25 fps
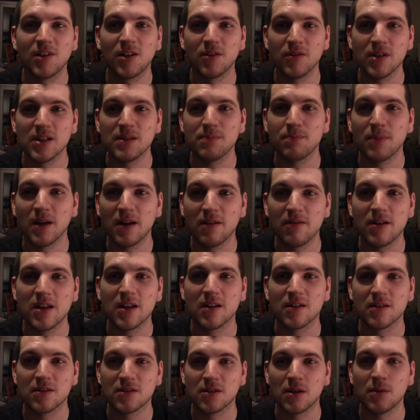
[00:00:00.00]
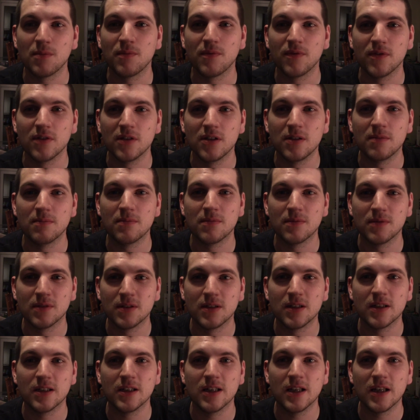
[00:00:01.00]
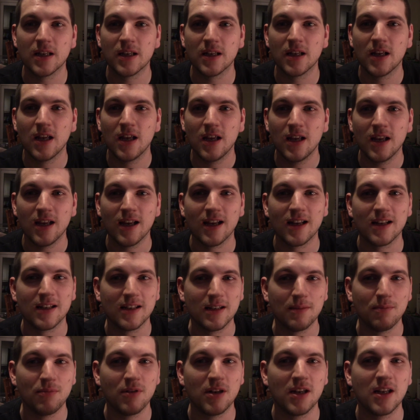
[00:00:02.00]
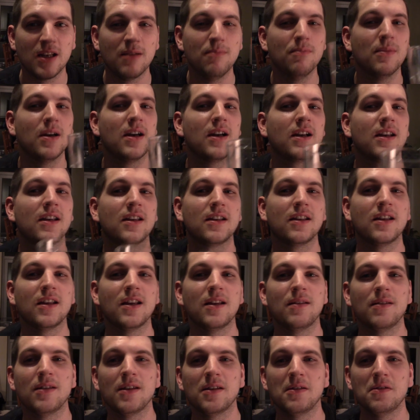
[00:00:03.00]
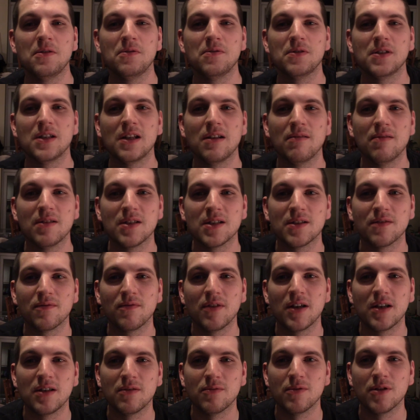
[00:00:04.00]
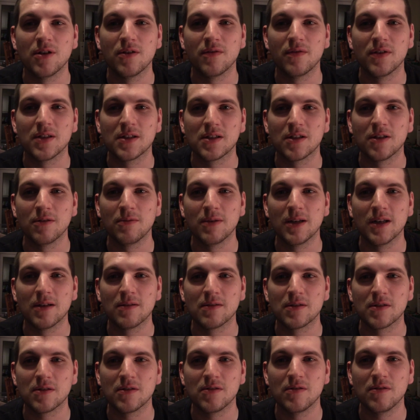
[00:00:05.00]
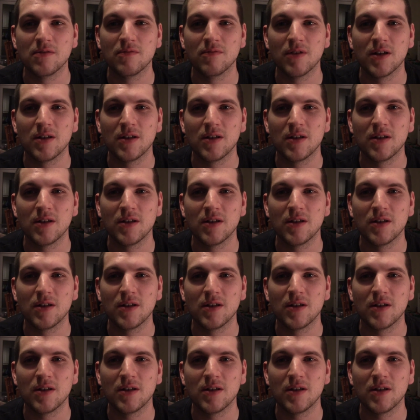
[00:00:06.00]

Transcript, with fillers: Chris Barrie on top form. Yeah, and they're bringing back uh, the new series of Red Dwarf is coming out soon.